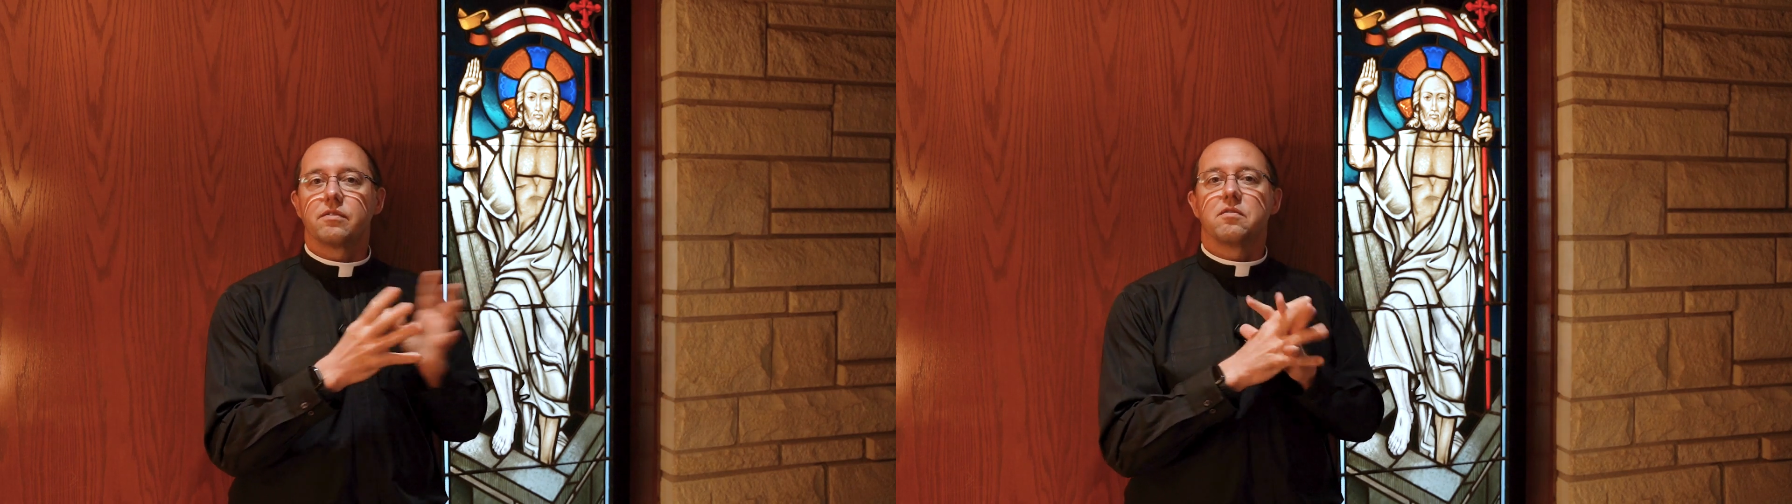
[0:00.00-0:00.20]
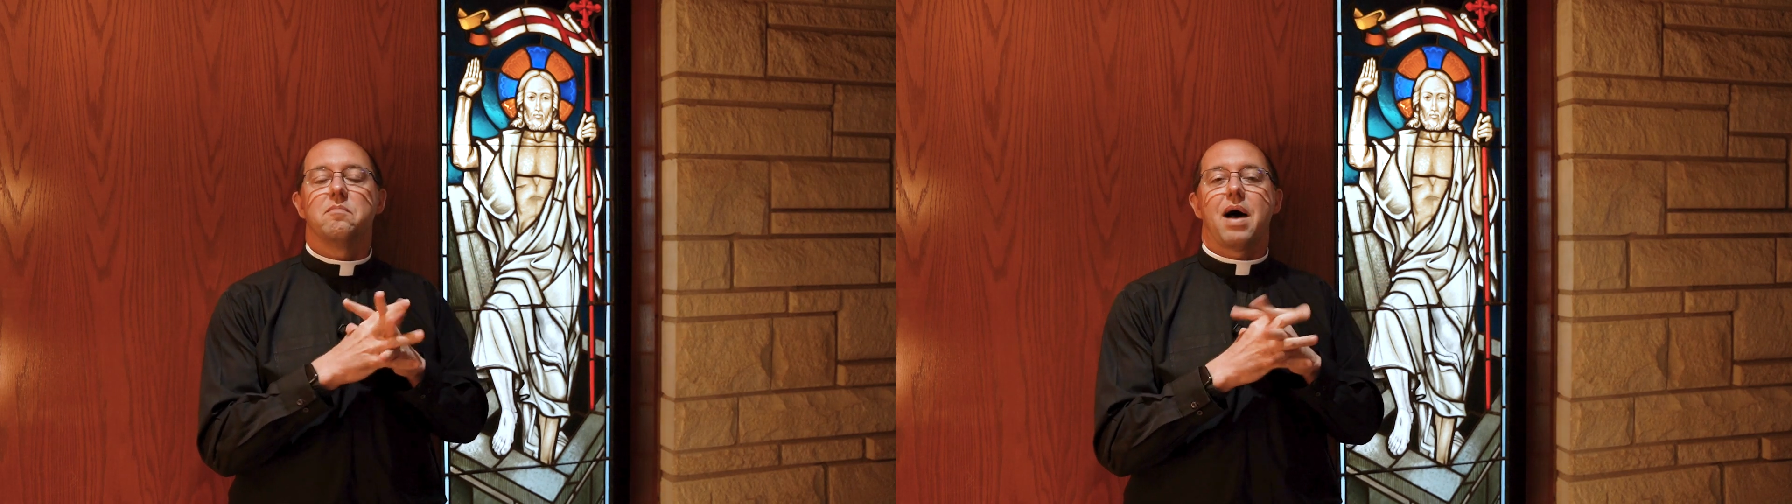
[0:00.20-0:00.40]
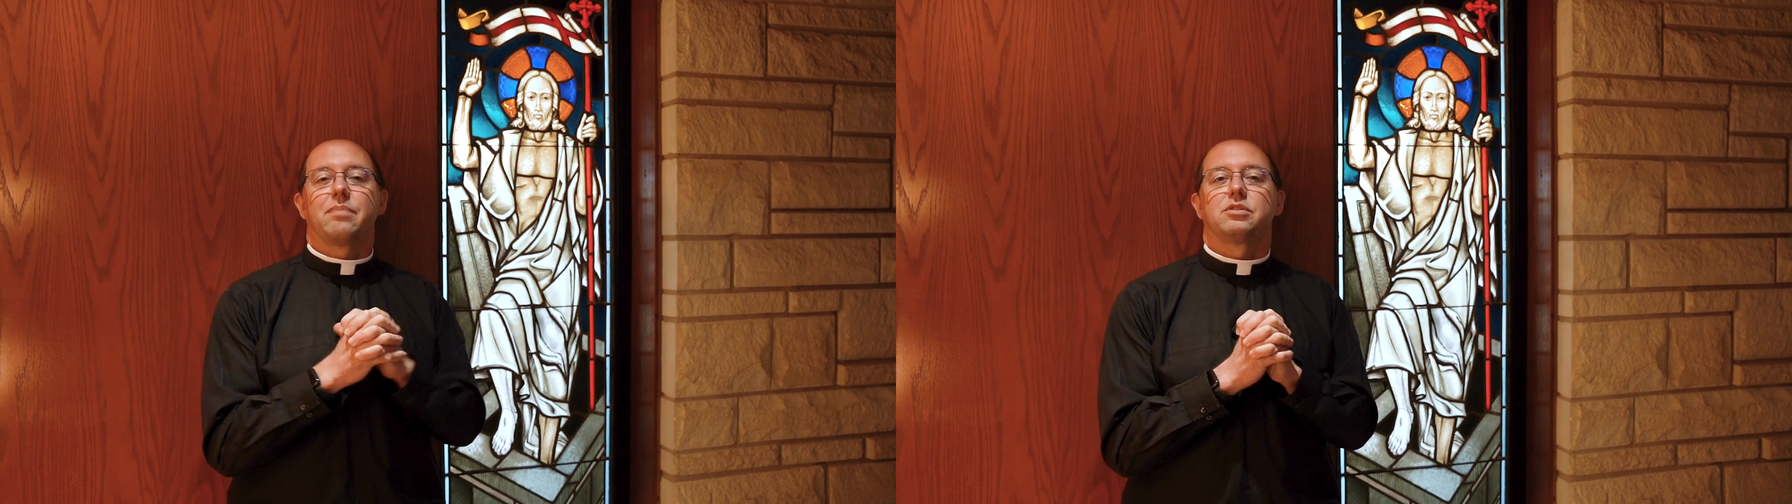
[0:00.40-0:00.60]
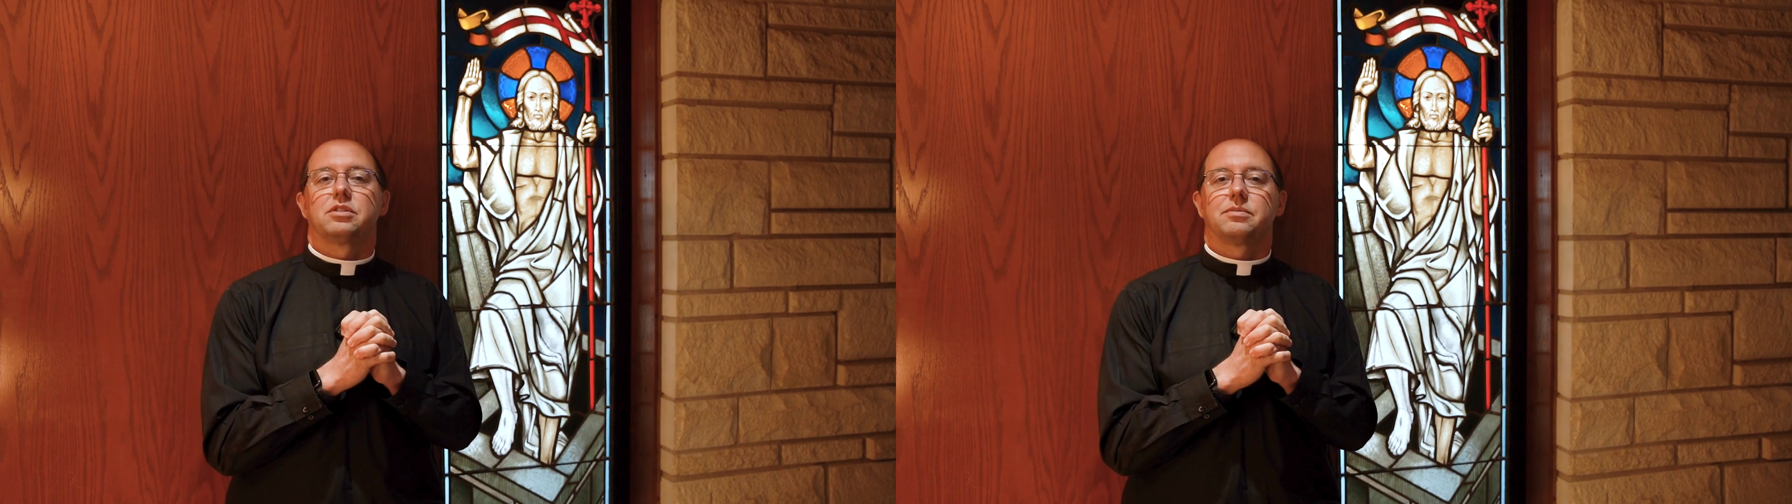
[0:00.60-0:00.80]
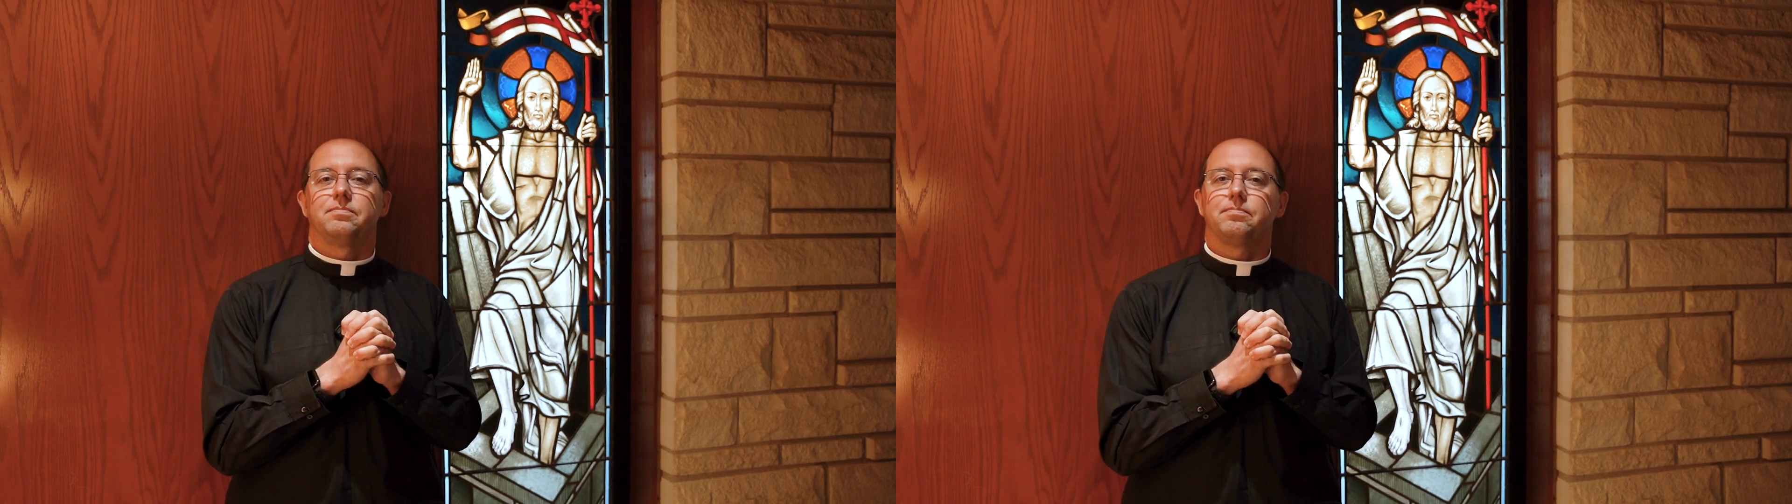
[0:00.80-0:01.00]
for
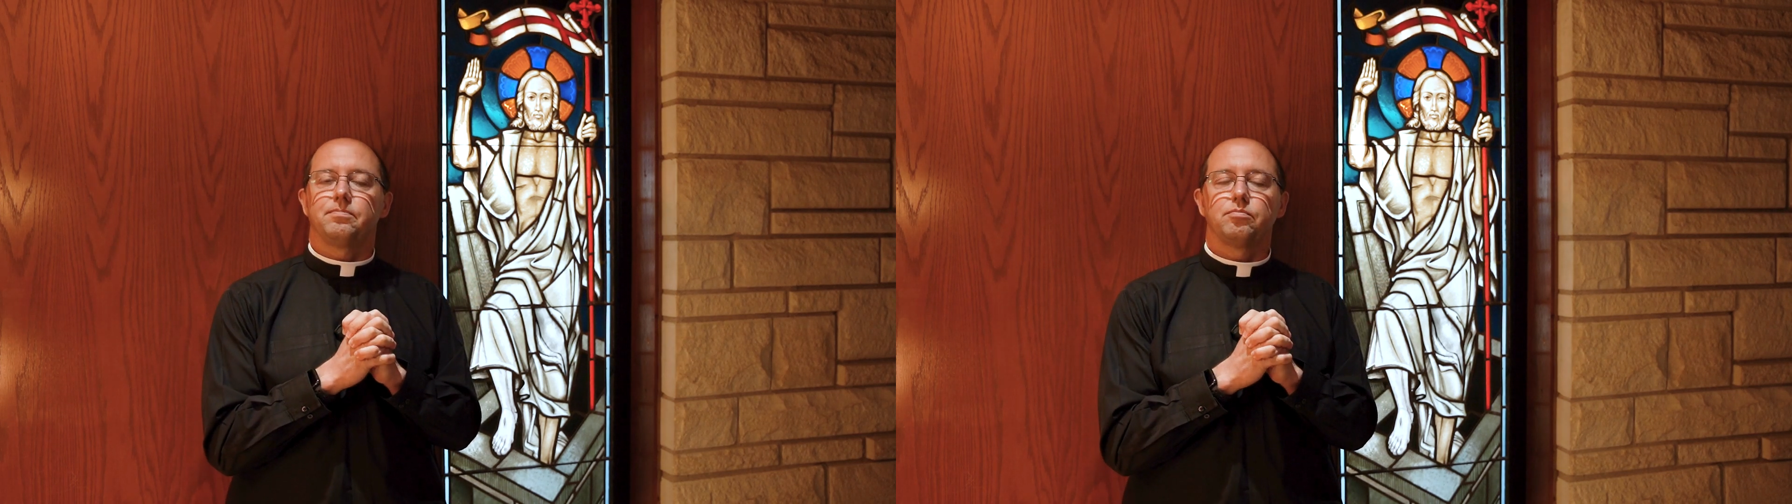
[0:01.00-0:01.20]
baptism.